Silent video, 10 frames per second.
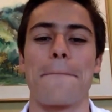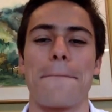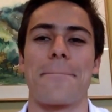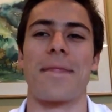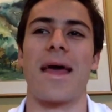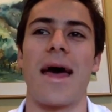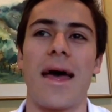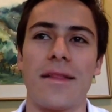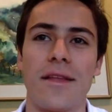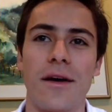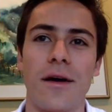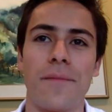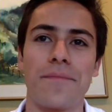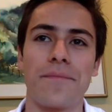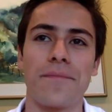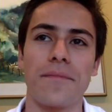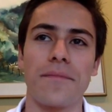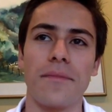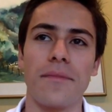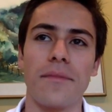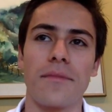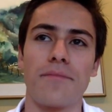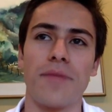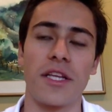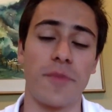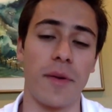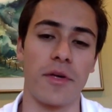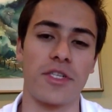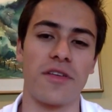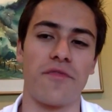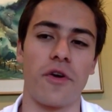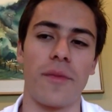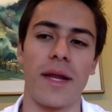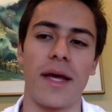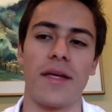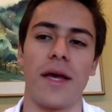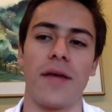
that. And that's pretty much the format I use. I